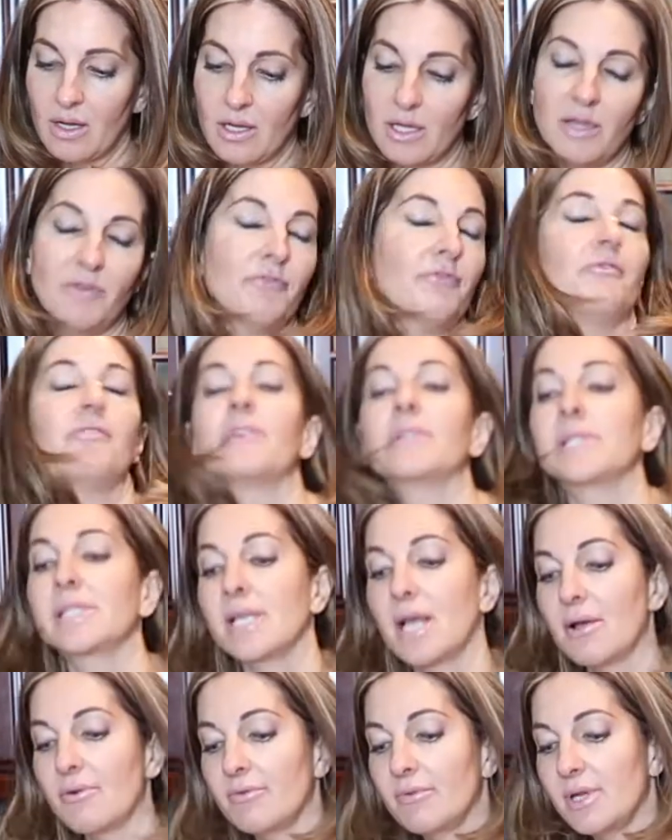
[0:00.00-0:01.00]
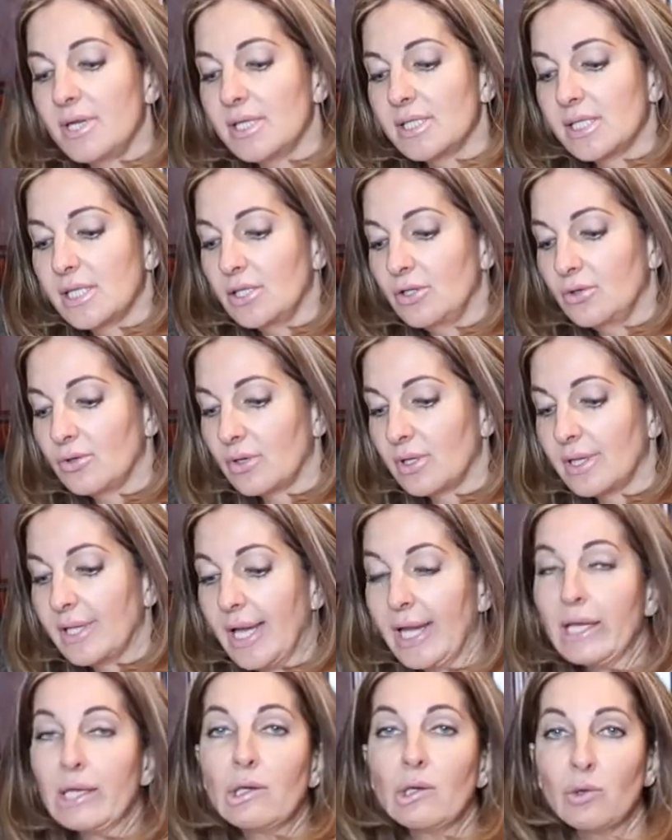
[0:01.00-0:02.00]
if for some reason you don't
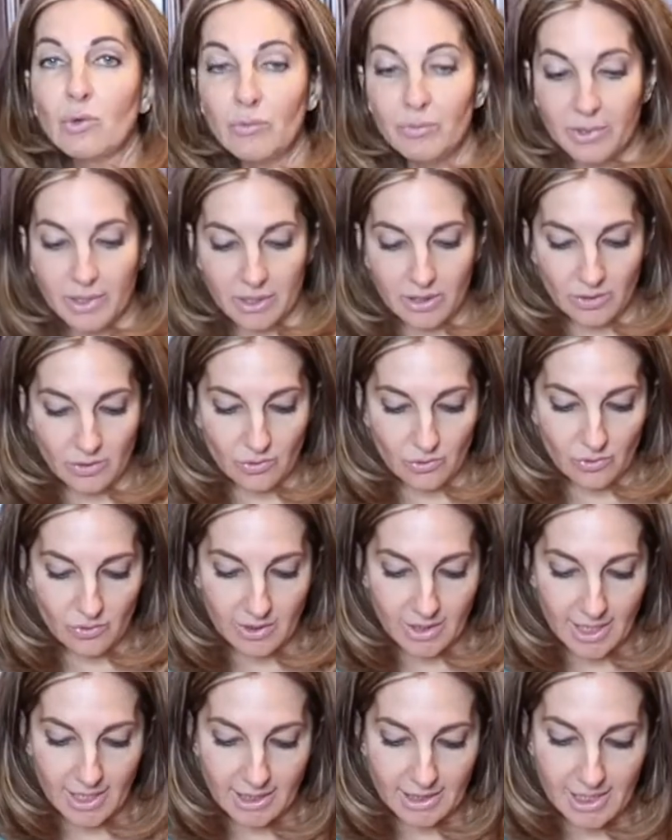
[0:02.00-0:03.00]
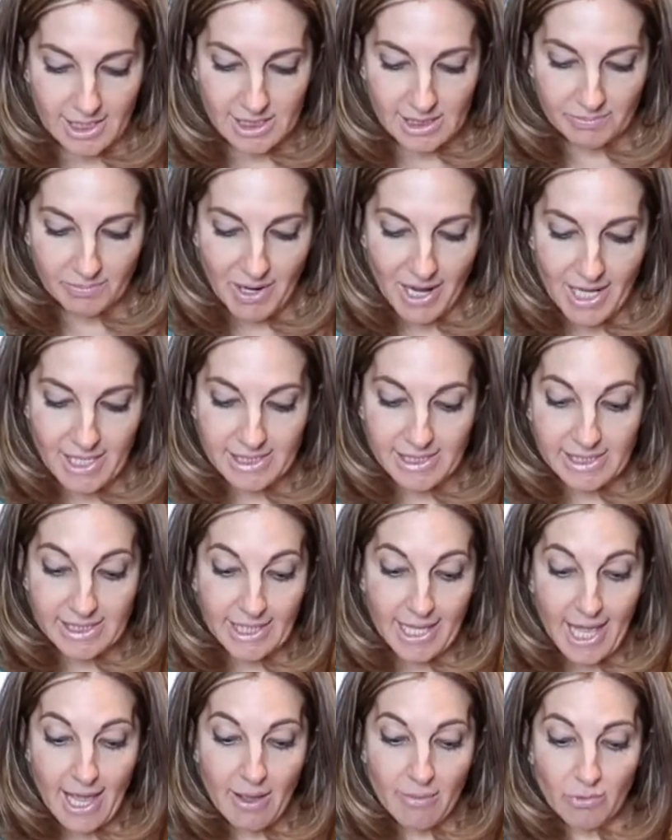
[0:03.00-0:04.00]
like cumin, you don't like that spice,
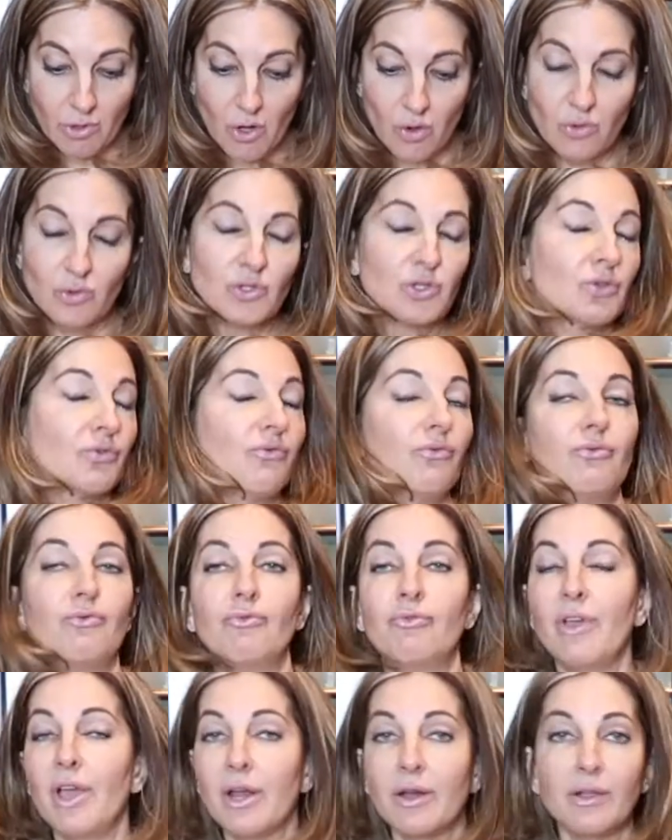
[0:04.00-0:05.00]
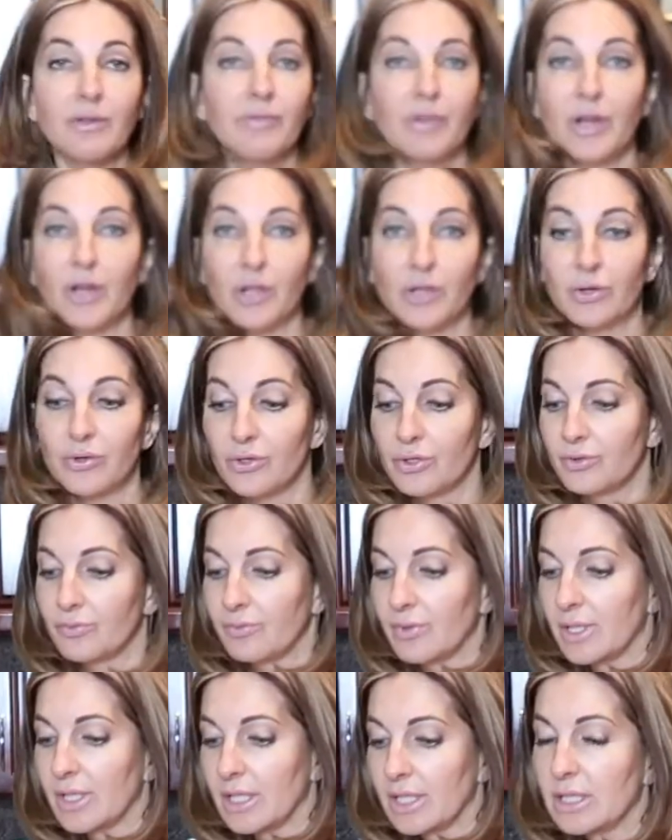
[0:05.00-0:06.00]
lamb goes very, very good
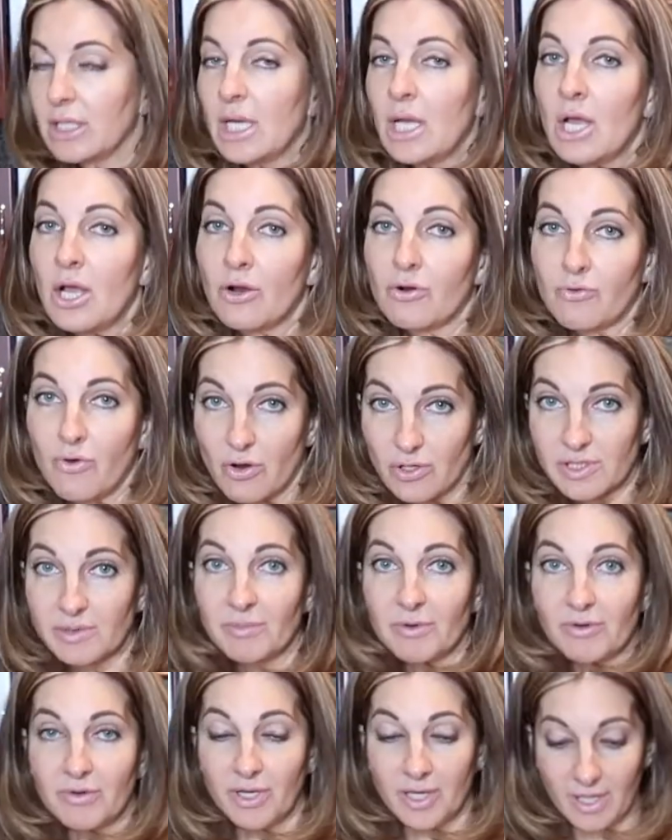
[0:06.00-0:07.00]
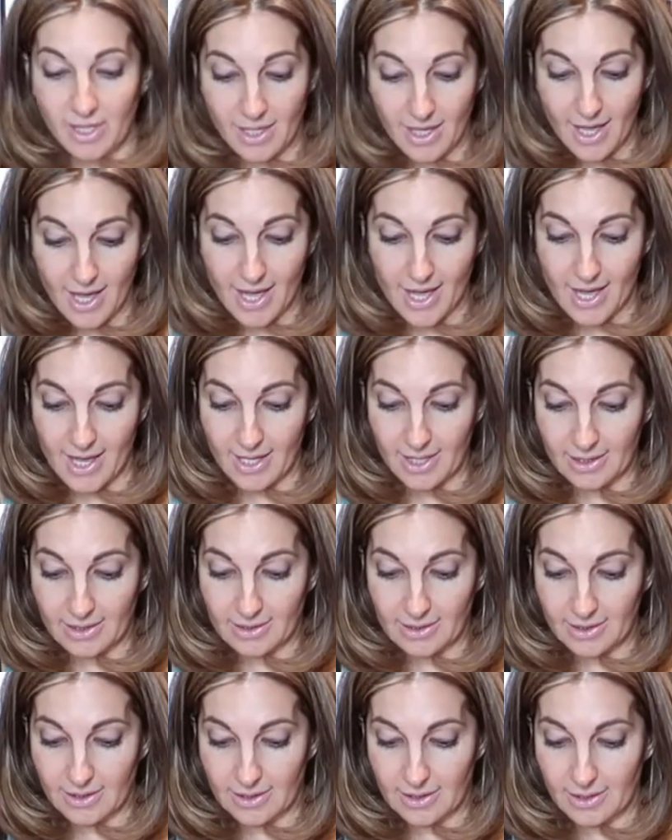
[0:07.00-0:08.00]
with rosemary
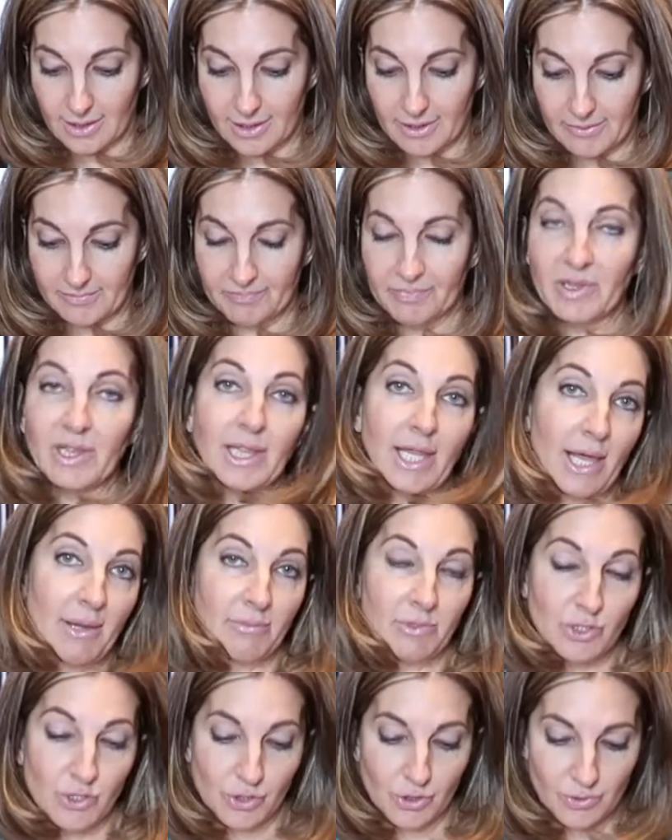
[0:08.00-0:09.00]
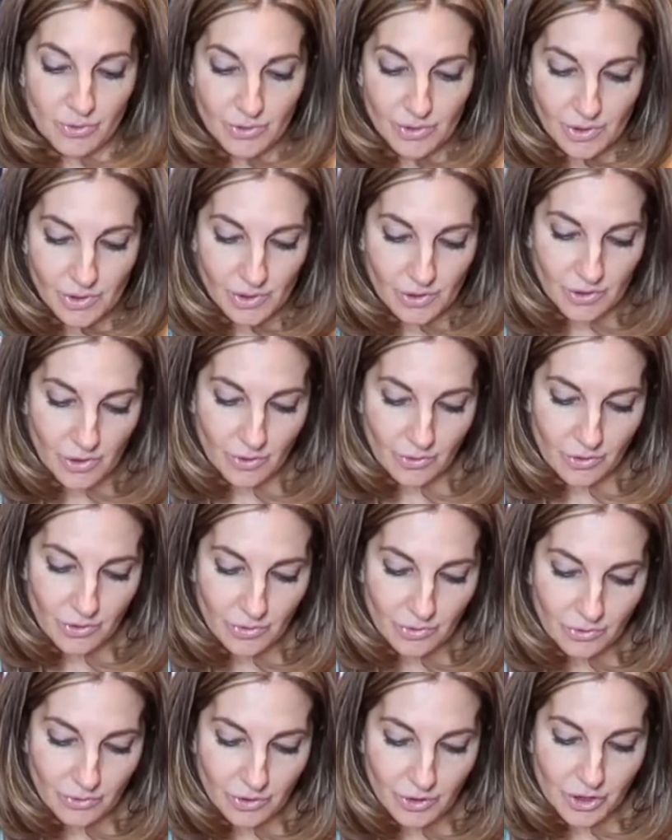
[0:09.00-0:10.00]
and lemon juice. So
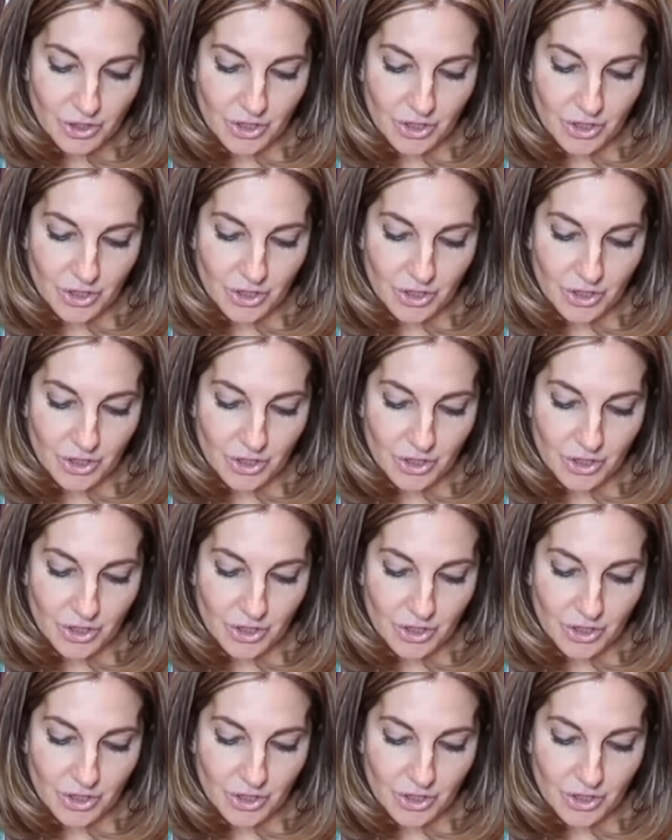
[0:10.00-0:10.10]
you could